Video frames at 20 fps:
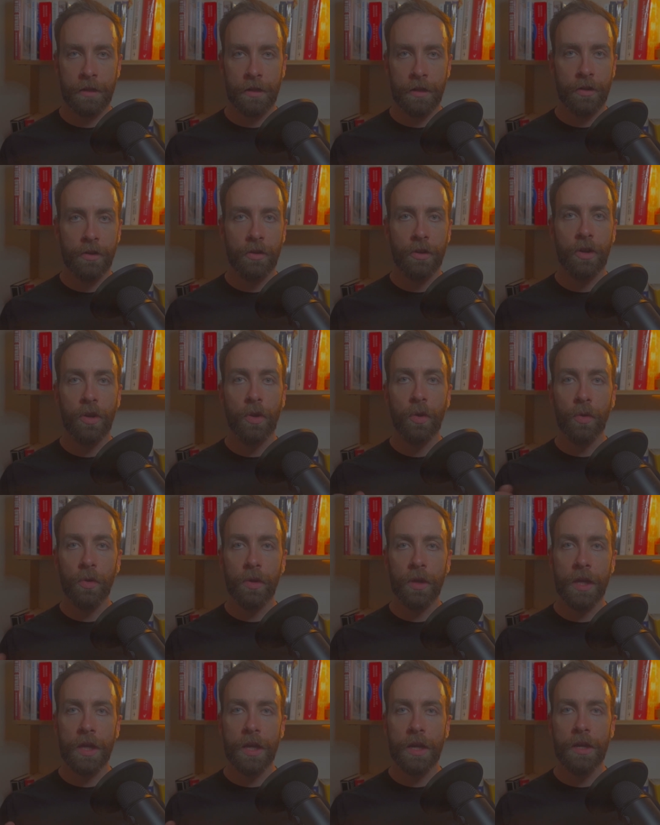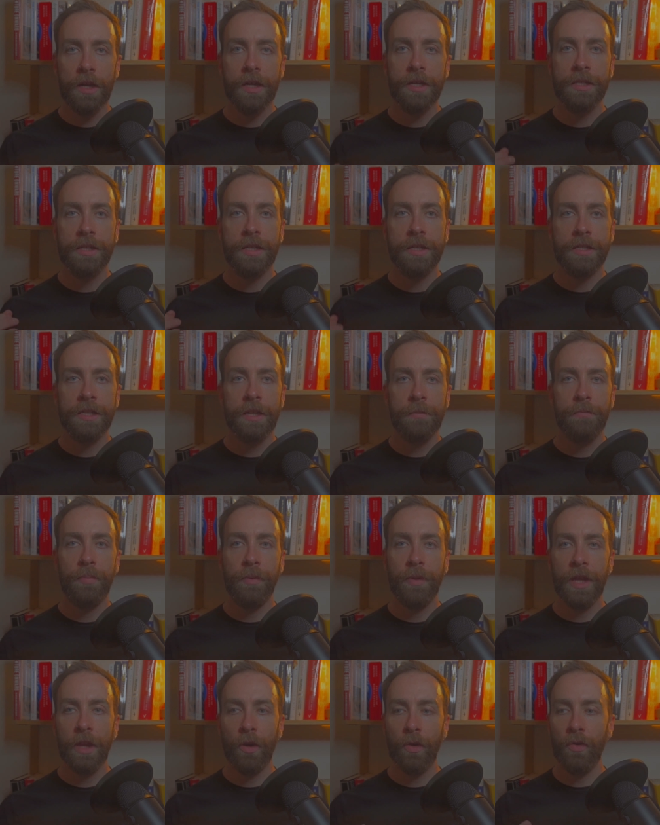Your goal here is to
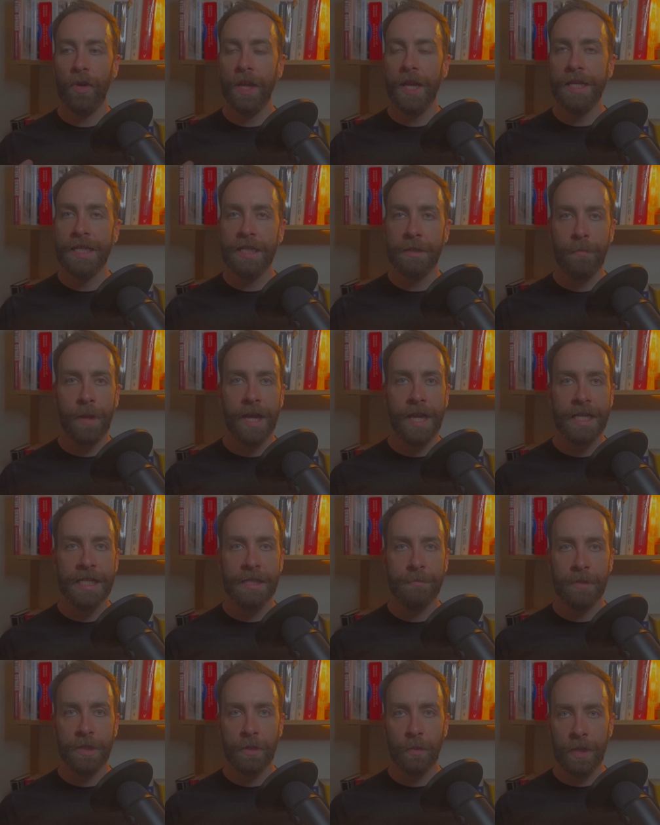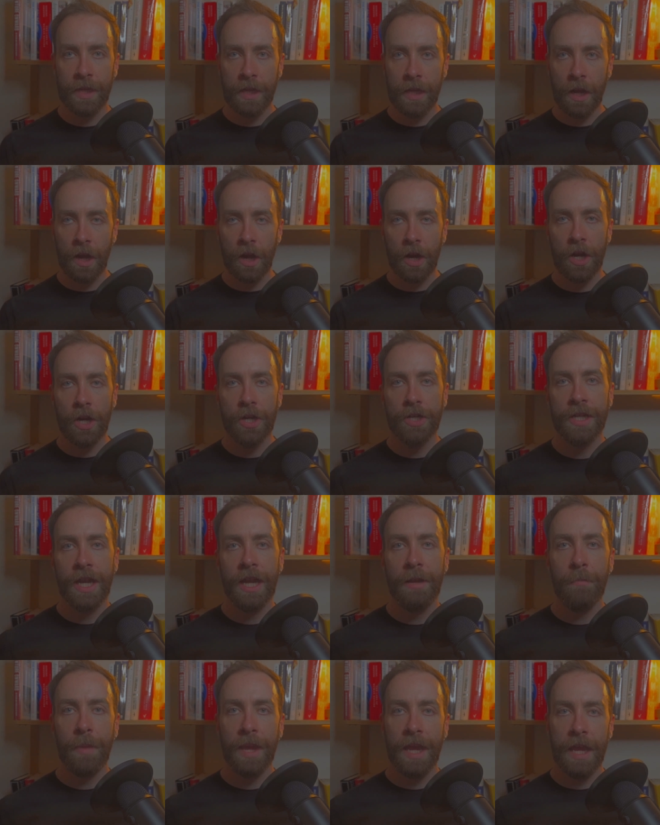simply create space between the urge
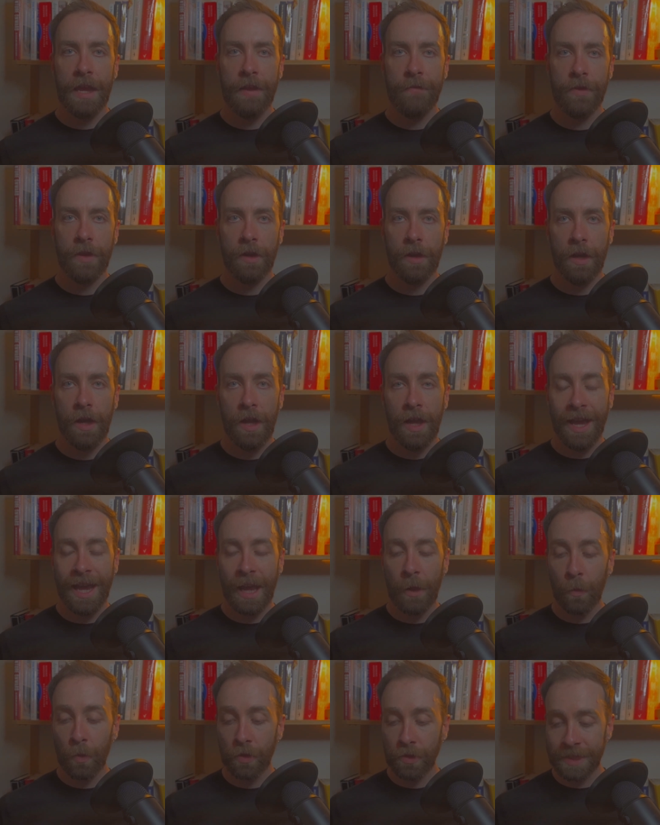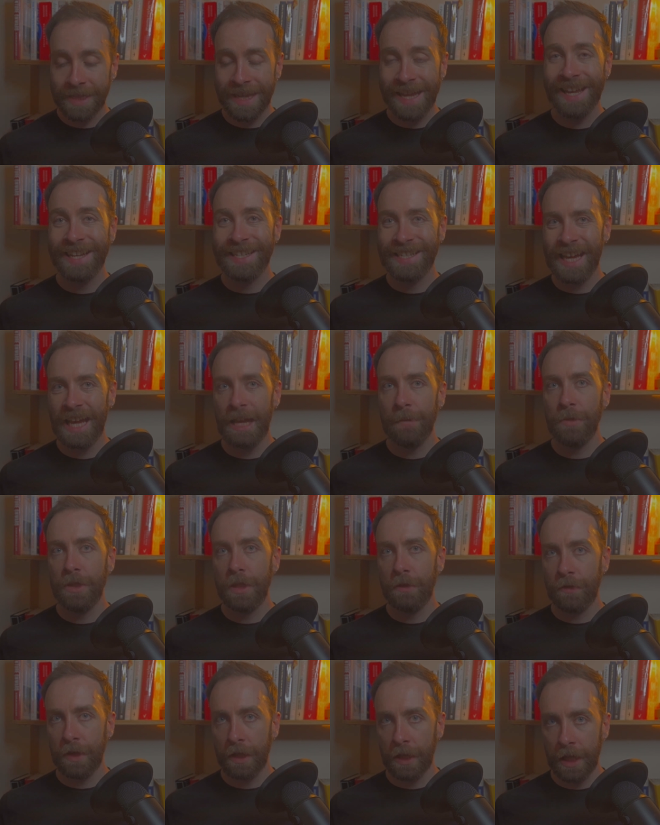and behaviour. It will take time
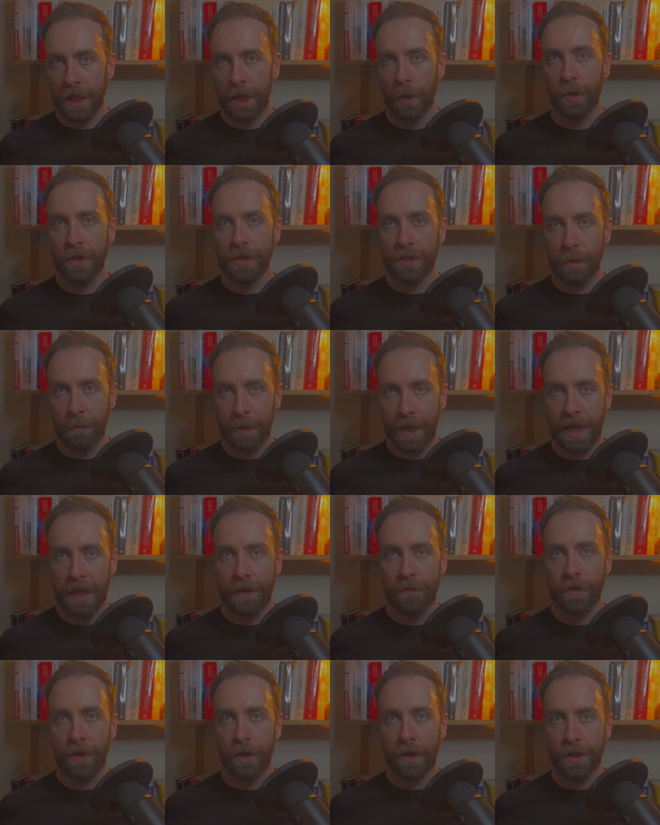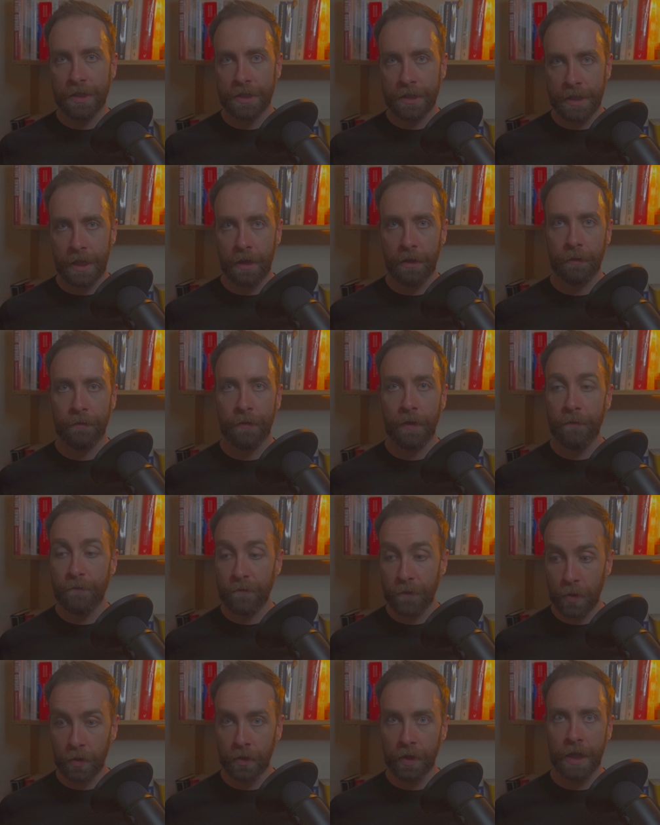to relinquish the behaviour itself
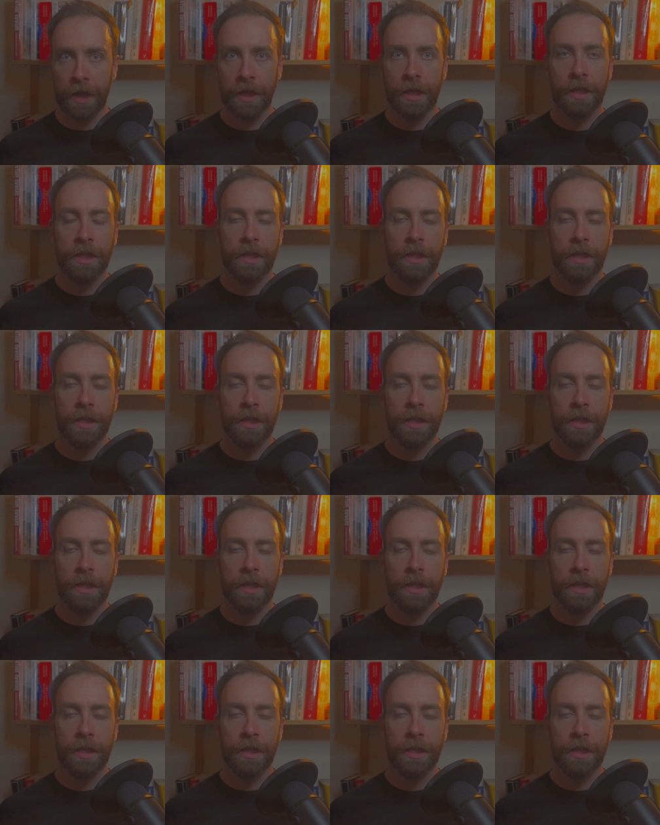fully.